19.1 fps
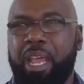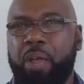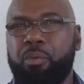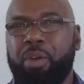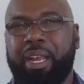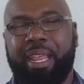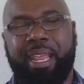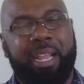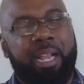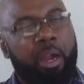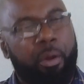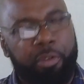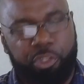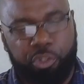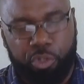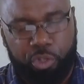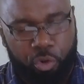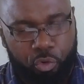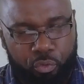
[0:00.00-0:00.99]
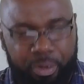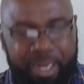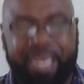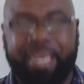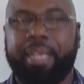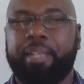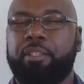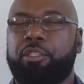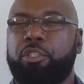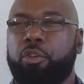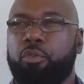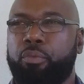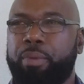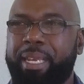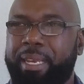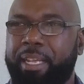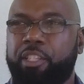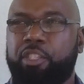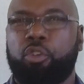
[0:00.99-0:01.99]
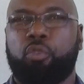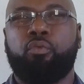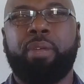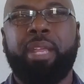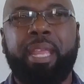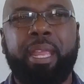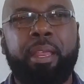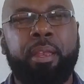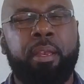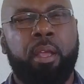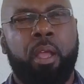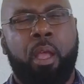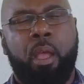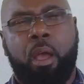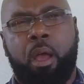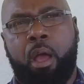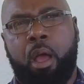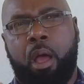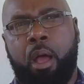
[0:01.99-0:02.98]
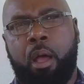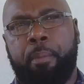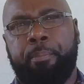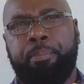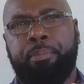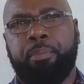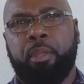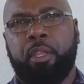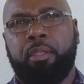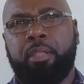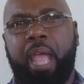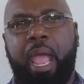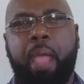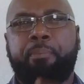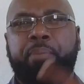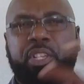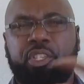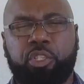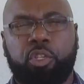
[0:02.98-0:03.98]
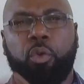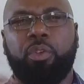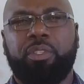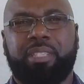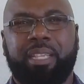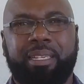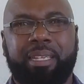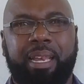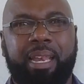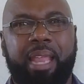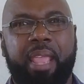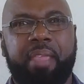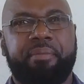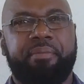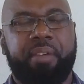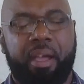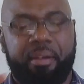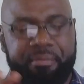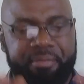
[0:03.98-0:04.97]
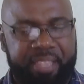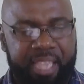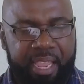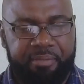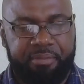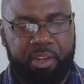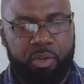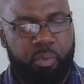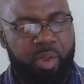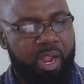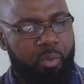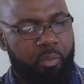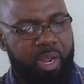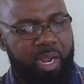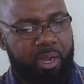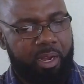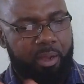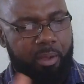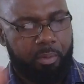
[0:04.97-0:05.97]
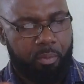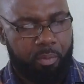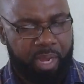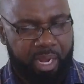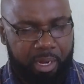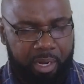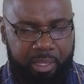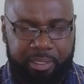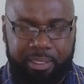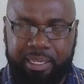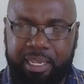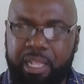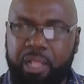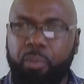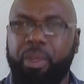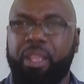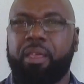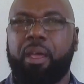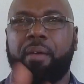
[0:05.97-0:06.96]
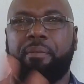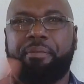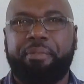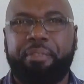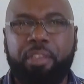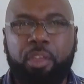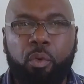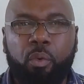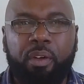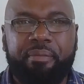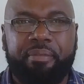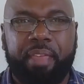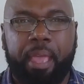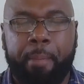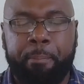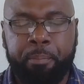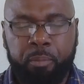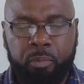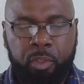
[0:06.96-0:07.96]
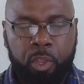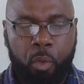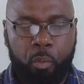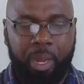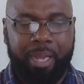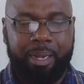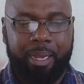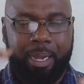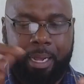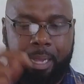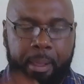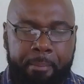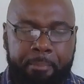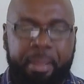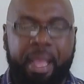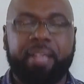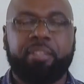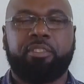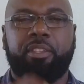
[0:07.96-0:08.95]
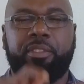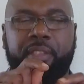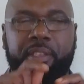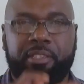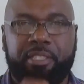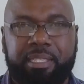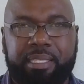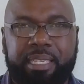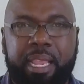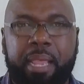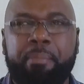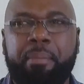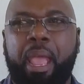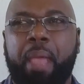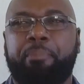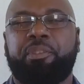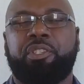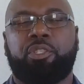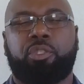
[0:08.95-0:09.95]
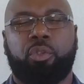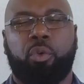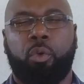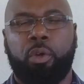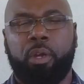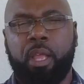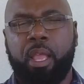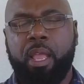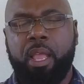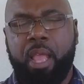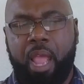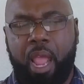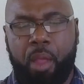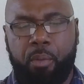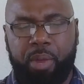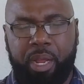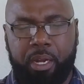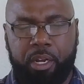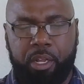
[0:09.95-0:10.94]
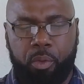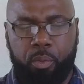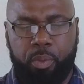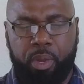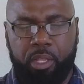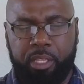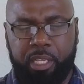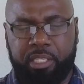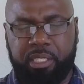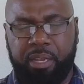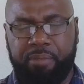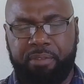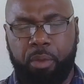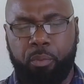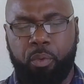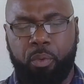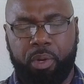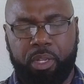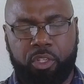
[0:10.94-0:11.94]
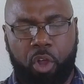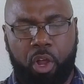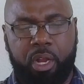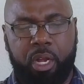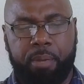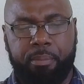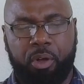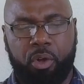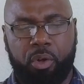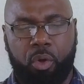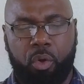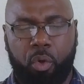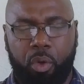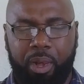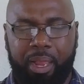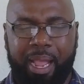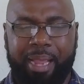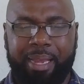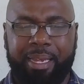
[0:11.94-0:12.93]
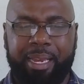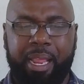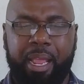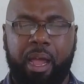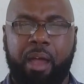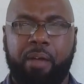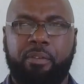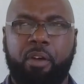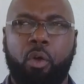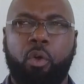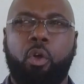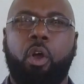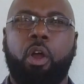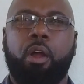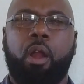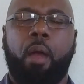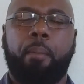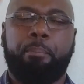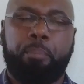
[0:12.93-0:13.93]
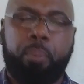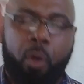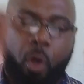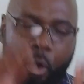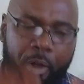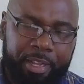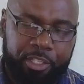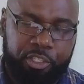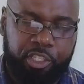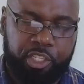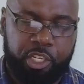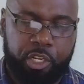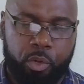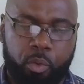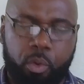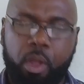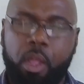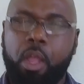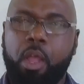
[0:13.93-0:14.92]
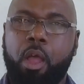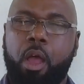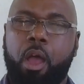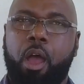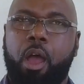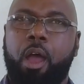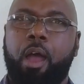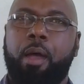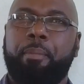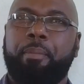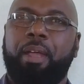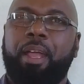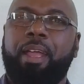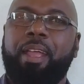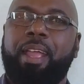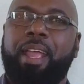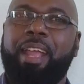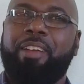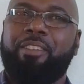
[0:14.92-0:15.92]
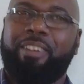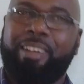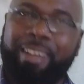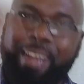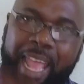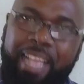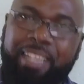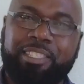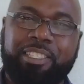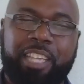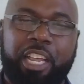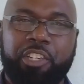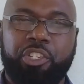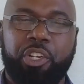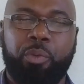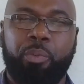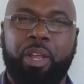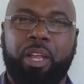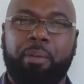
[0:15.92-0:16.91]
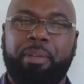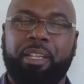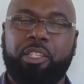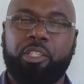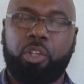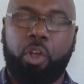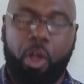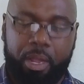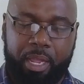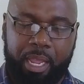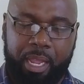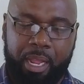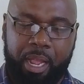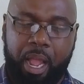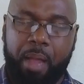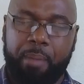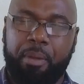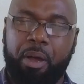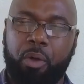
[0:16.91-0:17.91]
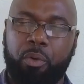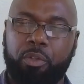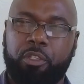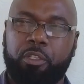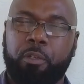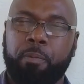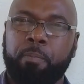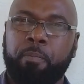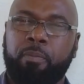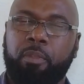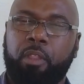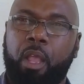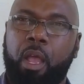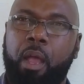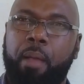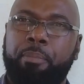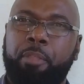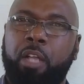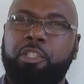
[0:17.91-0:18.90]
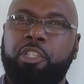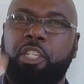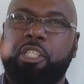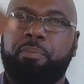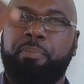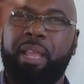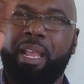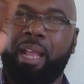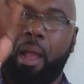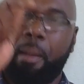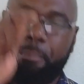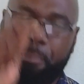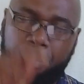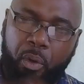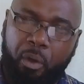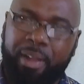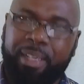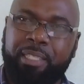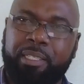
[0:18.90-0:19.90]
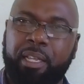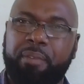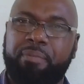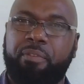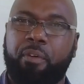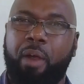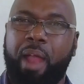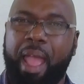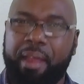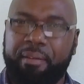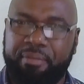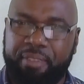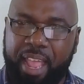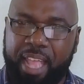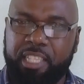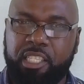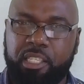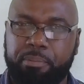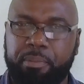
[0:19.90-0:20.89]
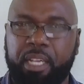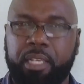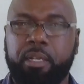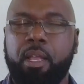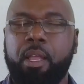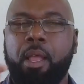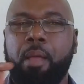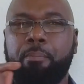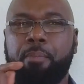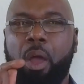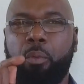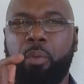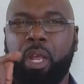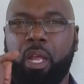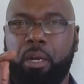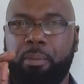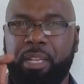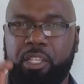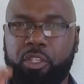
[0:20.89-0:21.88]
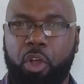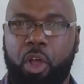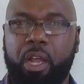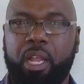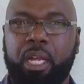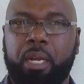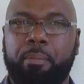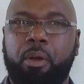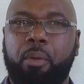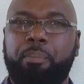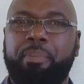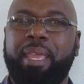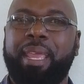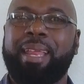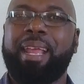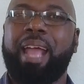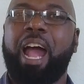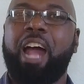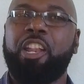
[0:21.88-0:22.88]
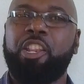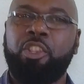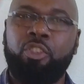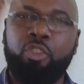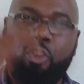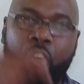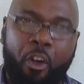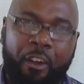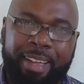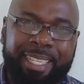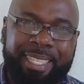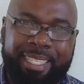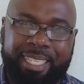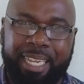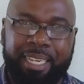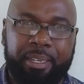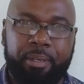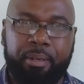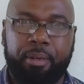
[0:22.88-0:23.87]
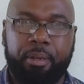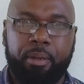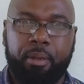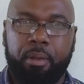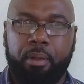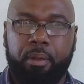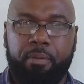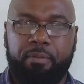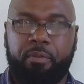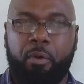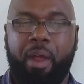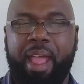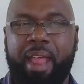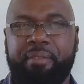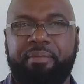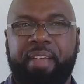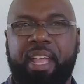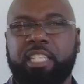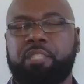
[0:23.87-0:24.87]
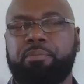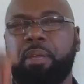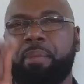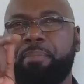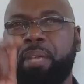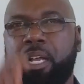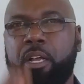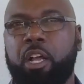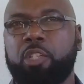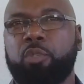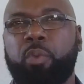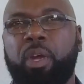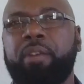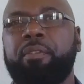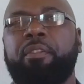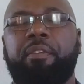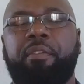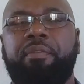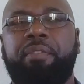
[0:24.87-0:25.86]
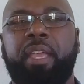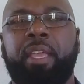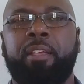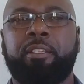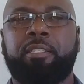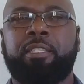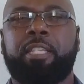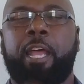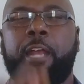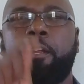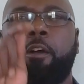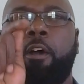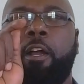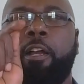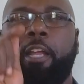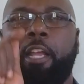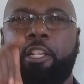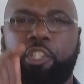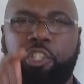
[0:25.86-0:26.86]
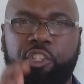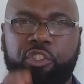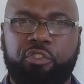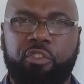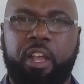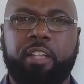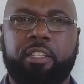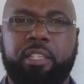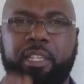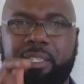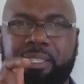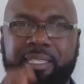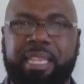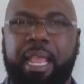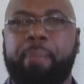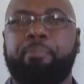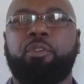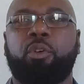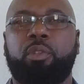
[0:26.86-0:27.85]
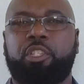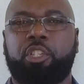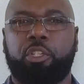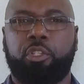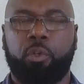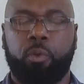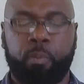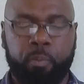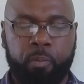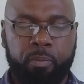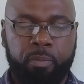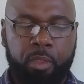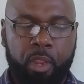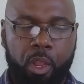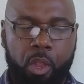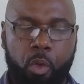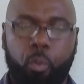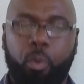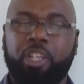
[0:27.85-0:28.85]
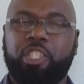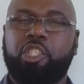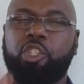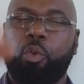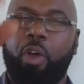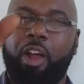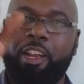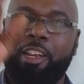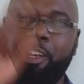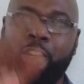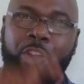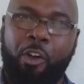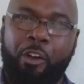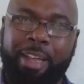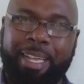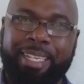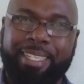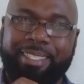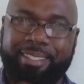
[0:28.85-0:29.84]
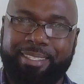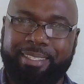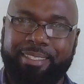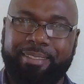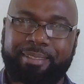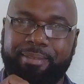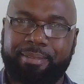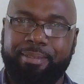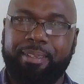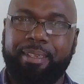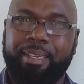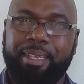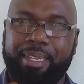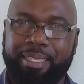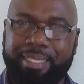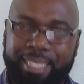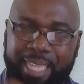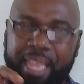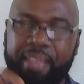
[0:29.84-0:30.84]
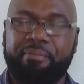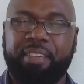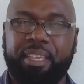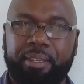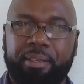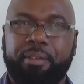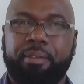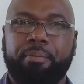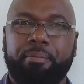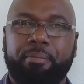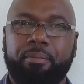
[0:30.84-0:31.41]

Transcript: I want to encourage you to read the episodes in the life of David. We're gonna deal with a few of them. We're gonna come back to this same episode, and this evening we were talking about the whole idea of how God appoints you. In our next session, we're gonna be talking about not just being appointed for advancement, but we're gonna be talking about being anointed for advancement. Because one of the things that God instructed Samuel to do was to anoint David.